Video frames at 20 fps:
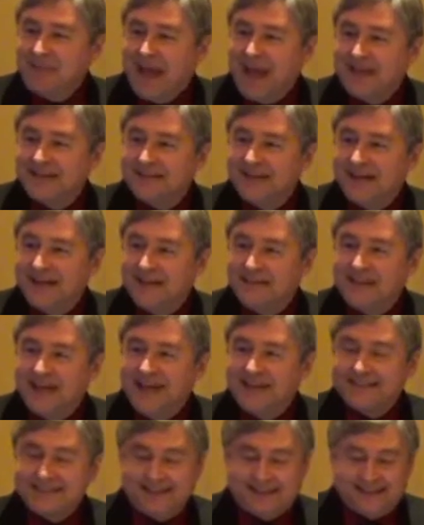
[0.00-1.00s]
And
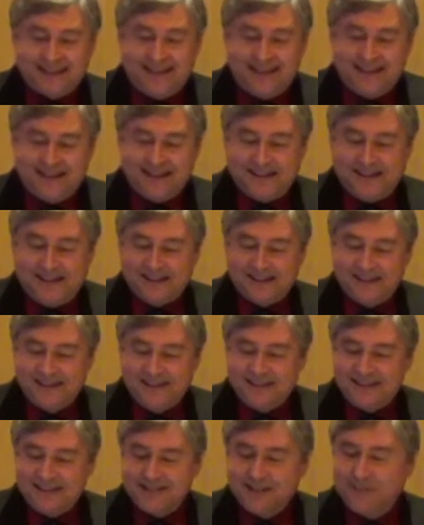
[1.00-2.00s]
that can
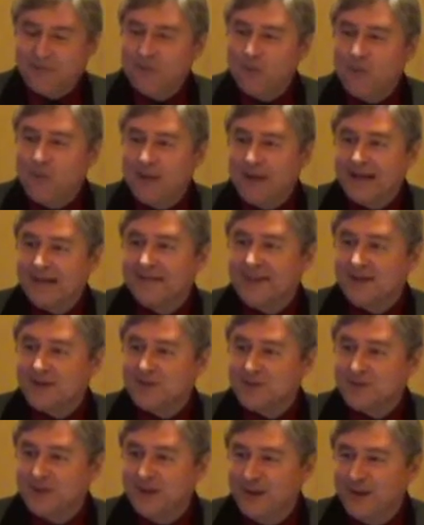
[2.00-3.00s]
lead to some of the warning
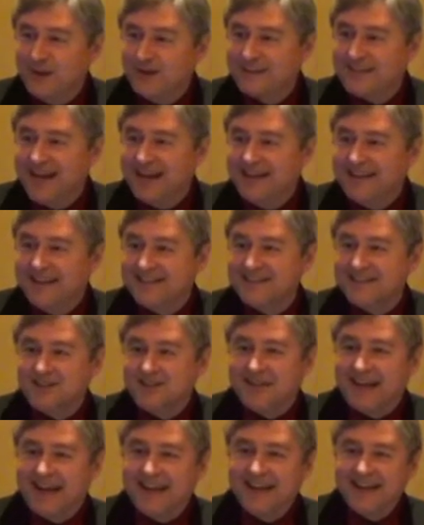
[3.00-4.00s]
letters we looked at
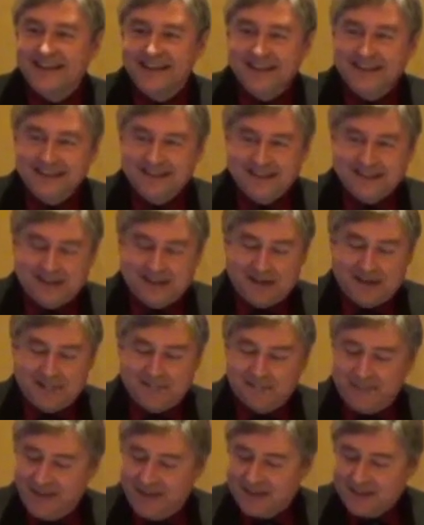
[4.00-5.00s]
yesterday
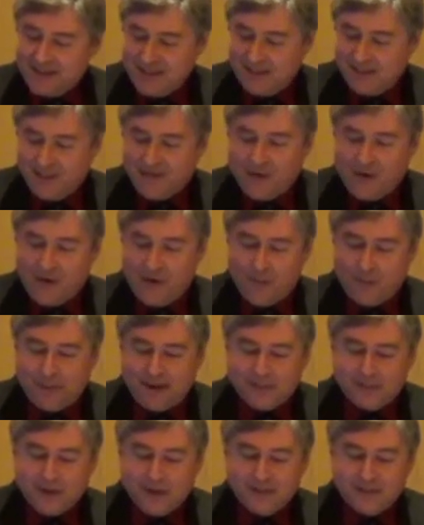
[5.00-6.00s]
in some of our
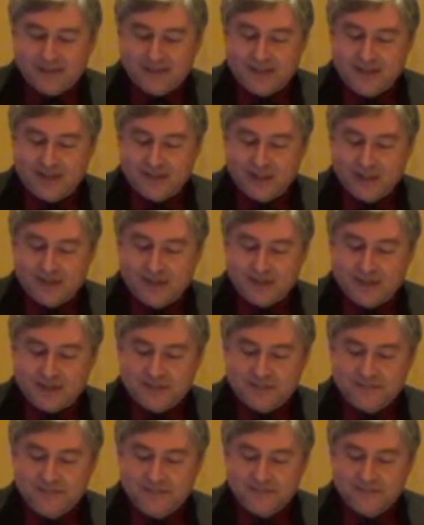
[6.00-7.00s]
opening
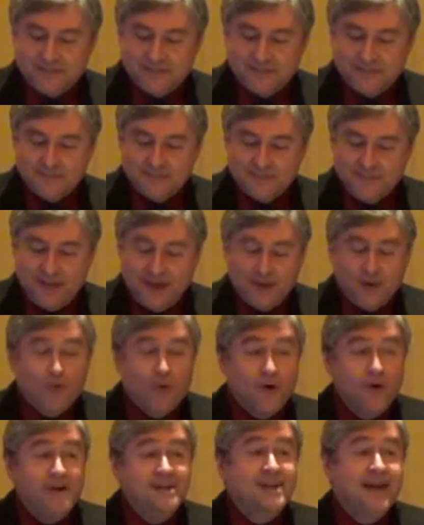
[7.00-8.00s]
presentations. In a
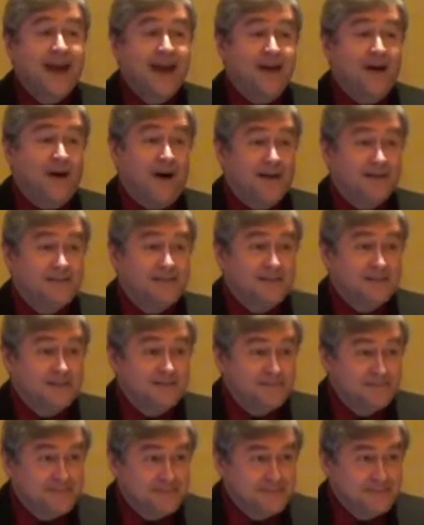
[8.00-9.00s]
word, chaos.